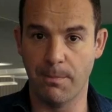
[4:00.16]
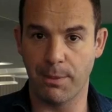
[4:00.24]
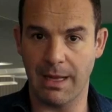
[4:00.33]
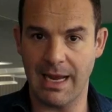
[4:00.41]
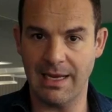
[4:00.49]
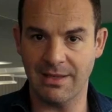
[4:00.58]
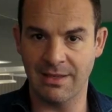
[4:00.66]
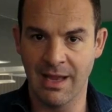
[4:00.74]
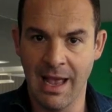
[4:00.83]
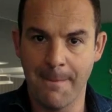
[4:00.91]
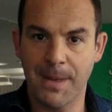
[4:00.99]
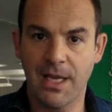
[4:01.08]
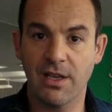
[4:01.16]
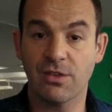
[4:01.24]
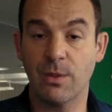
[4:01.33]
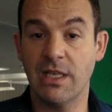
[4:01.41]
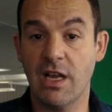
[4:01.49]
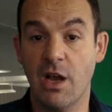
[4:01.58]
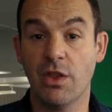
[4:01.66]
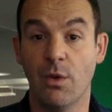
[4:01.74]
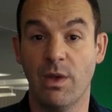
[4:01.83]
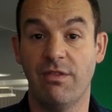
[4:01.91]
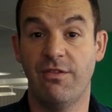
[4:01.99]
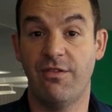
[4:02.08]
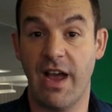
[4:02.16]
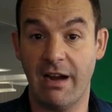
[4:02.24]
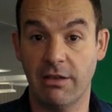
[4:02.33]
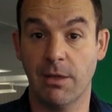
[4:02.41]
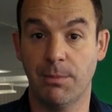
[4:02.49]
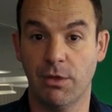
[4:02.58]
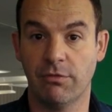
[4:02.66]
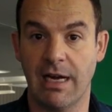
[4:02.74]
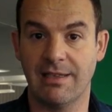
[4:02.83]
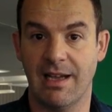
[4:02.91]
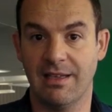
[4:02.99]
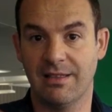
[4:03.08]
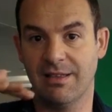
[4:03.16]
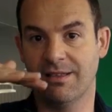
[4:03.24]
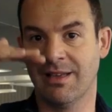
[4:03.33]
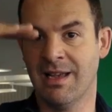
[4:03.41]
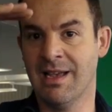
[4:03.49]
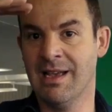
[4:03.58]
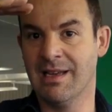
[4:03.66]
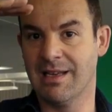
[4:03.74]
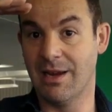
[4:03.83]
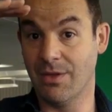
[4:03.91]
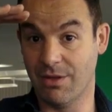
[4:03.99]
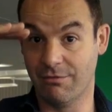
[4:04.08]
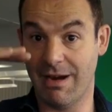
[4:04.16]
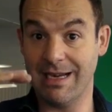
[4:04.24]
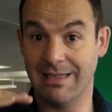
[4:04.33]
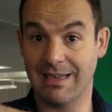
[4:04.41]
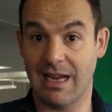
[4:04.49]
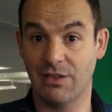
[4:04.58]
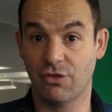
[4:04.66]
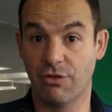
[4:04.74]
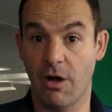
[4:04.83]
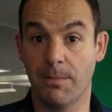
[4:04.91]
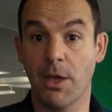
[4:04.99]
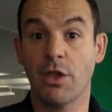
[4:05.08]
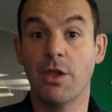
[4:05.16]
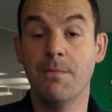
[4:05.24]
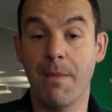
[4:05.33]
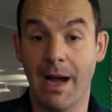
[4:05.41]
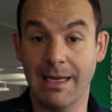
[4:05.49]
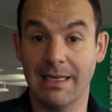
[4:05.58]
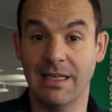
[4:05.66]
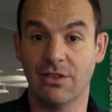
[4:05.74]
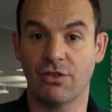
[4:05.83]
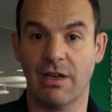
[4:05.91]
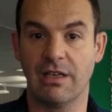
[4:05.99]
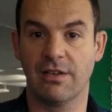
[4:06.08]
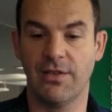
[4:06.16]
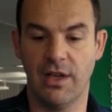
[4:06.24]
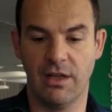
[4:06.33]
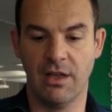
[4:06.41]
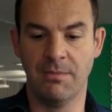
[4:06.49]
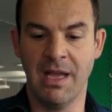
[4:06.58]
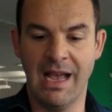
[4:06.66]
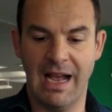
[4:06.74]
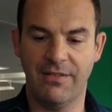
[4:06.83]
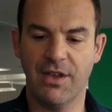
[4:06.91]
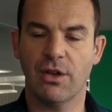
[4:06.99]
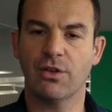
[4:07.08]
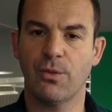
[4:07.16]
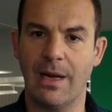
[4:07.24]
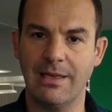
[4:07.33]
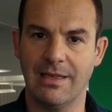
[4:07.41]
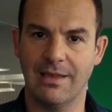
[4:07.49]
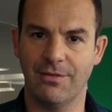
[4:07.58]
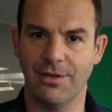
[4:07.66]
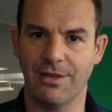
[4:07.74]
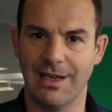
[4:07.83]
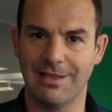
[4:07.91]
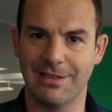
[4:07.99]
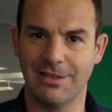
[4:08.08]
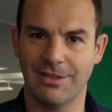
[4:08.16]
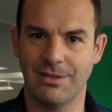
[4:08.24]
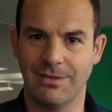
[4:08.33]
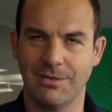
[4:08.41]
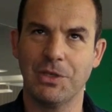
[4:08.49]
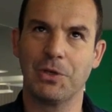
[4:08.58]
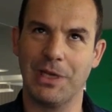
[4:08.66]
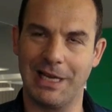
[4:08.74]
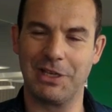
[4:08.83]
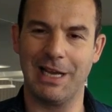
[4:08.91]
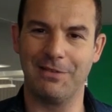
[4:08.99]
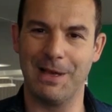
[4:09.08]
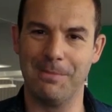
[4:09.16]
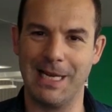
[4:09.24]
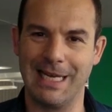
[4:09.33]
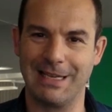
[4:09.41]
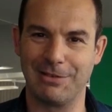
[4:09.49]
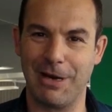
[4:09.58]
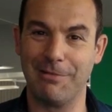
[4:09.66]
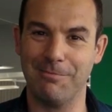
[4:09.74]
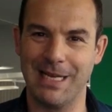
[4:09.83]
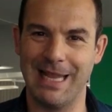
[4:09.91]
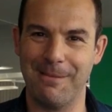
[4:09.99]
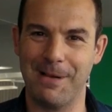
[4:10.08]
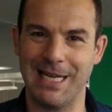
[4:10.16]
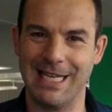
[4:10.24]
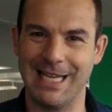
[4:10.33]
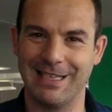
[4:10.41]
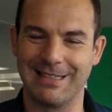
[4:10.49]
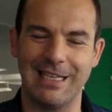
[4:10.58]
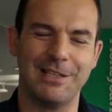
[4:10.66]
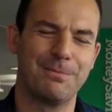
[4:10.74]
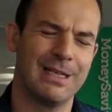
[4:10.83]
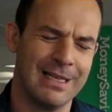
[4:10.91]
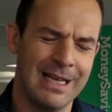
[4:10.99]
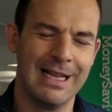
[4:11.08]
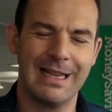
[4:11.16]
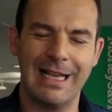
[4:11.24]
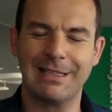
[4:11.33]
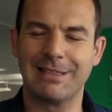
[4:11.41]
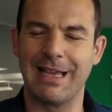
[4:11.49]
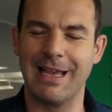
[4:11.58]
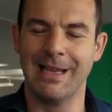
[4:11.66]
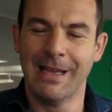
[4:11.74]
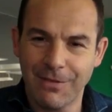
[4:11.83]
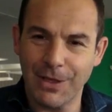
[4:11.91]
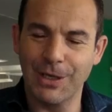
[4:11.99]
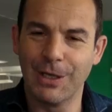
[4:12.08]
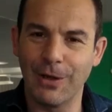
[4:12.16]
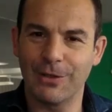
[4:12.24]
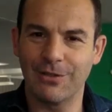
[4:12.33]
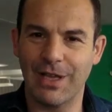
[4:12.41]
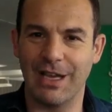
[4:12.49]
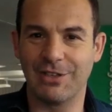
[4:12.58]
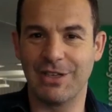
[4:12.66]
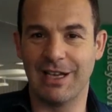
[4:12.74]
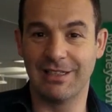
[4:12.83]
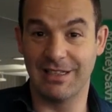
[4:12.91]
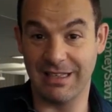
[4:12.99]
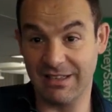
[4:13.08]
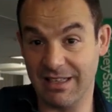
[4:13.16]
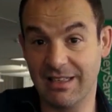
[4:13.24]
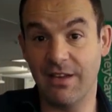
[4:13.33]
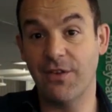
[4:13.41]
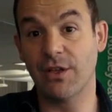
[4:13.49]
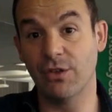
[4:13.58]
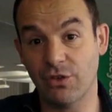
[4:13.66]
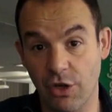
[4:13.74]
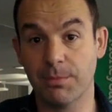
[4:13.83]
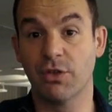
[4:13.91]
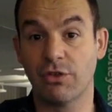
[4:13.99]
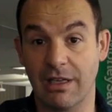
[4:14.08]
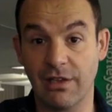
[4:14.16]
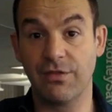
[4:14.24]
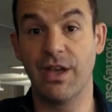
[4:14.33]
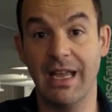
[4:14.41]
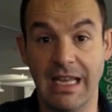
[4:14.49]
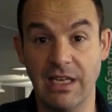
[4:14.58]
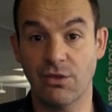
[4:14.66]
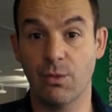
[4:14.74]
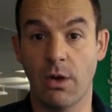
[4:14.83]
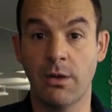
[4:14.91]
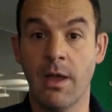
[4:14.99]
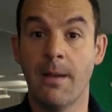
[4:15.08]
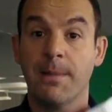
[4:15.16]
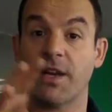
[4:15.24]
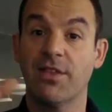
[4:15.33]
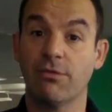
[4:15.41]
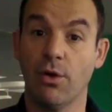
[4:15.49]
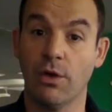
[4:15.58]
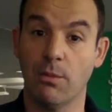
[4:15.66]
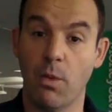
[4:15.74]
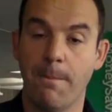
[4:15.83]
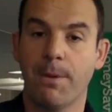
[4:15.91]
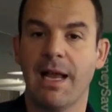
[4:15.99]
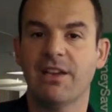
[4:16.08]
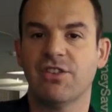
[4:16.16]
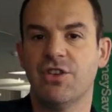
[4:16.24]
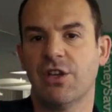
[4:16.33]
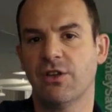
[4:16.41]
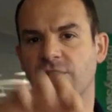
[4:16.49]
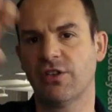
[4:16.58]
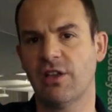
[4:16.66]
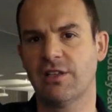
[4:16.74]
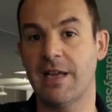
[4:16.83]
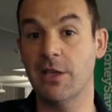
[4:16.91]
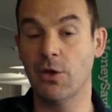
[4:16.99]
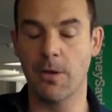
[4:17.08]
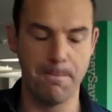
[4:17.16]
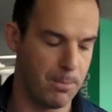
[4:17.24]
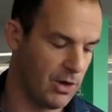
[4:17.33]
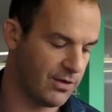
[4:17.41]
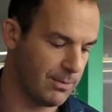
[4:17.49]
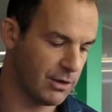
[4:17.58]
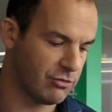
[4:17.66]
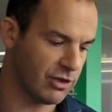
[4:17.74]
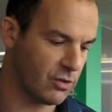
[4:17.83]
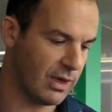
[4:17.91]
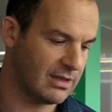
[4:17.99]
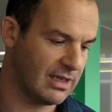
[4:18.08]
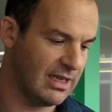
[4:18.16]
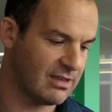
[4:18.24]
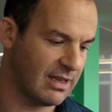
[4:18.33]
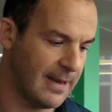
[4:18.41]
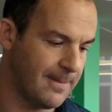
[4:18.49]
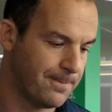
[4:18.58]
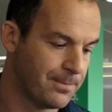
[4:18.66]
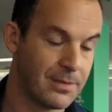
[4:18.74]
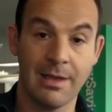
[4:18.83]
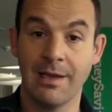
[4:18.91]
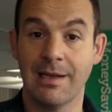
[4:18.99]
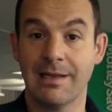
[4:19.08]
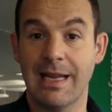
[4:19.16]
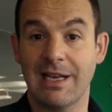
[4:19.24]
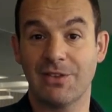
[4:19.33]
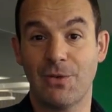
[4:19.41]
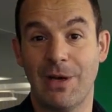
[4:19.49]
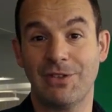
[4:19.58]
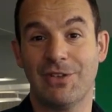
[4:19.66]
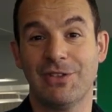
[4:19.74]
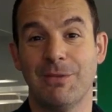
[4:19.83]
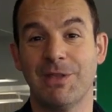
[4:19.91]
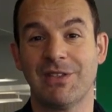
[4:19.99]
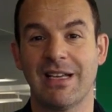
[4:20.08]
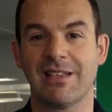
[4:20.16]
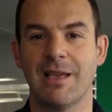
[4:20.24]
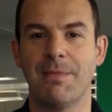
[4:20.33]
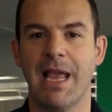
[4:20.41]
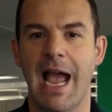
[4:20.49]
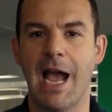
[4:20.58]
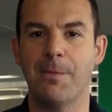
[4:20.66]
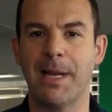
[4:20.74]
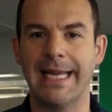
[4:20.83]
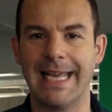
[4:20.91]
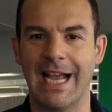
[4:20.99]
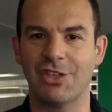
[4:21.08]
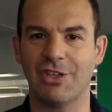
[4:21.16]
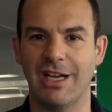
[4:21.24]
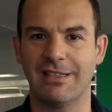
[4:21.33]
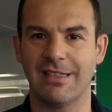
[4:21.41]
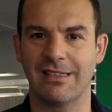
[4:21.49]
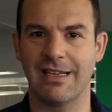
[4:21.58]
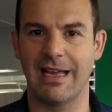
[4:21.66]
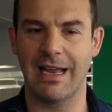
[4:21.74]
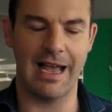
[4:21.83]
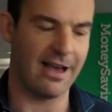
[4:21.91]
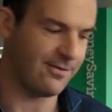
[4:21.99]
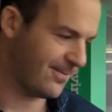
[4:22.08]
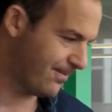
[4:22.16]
place, because we know that with variable rate ISAs, the rates can drop, you might need to transfer them, and if you've got 20 different ISAs, you couldn't actually have that many because there haven't been that many years since, but let's say, if you've got a lot of cash ISAs, it's a difficult job to transfer each one, but if they're all in one place and you consolidate, you can move them across quite easily. Next question, someone's asking me, how many cash ISAs can I have?